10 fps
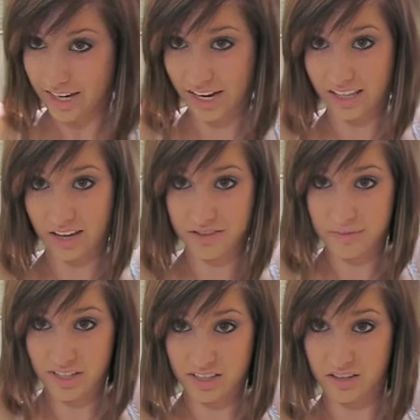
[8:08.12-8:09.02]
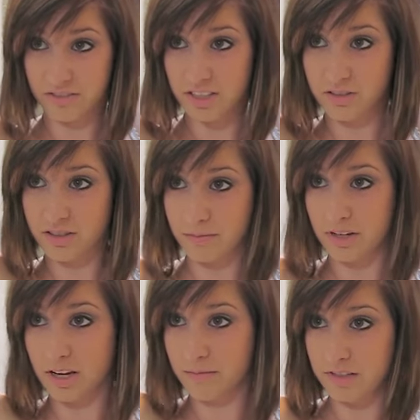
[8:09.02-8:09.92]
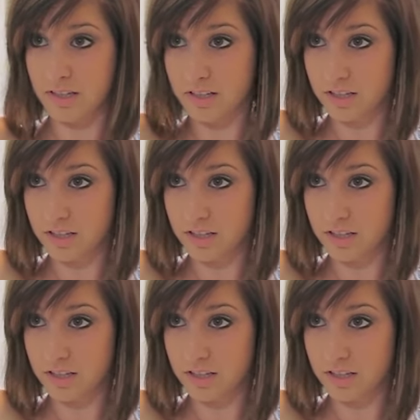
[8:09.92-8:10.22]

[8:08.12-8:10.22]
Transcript: I laugh at myself too sometimes.